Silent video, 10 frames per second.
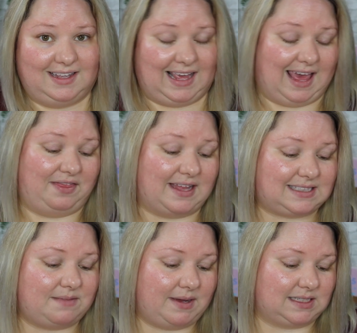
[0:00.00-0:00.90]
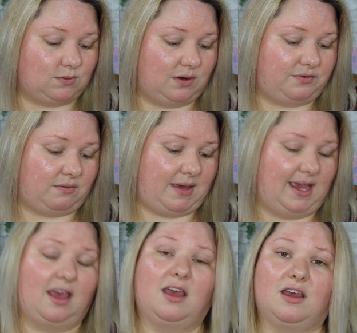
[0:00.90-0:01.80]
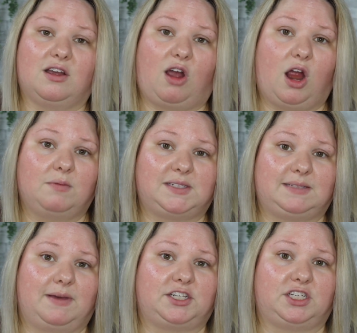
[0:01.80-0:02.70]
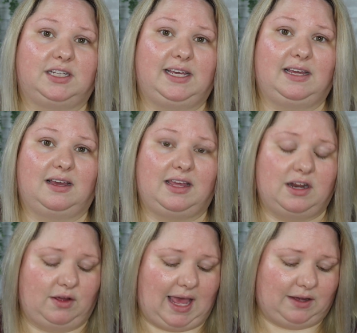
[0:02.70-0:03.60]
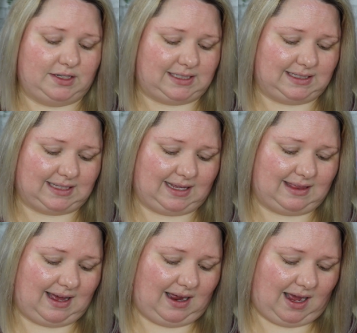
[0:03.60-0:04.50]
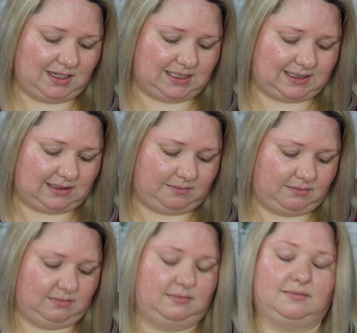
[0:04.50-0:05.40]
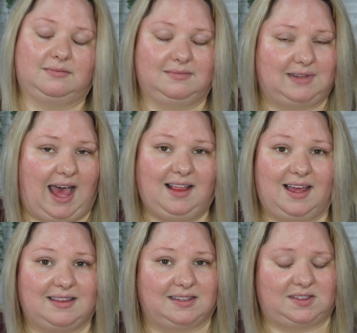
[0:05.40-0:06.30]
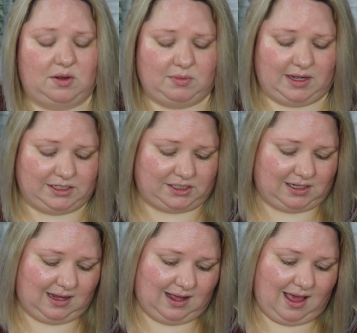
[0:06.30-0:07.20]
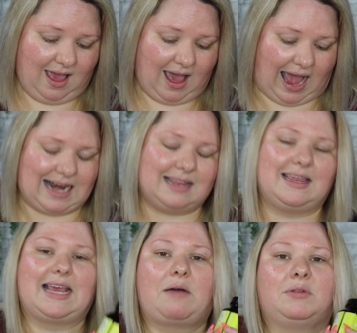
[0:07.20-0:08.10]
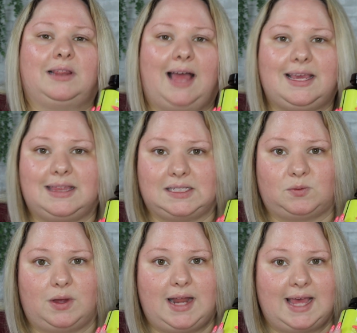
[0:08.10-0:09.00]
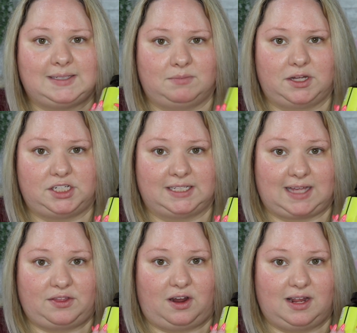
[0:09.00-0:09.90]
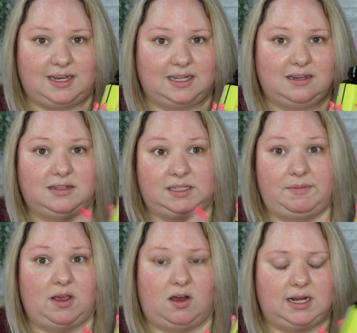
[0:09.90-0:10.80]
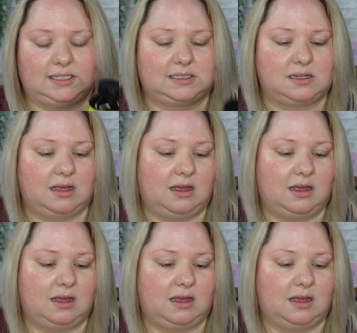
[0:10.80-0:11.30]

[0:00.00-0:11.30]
Yeah, that's the biggest one for me. Carbs especially, you know, calories, things like that. I like this so much. I didn't think I would like this one as much as I thought I did, to be honest.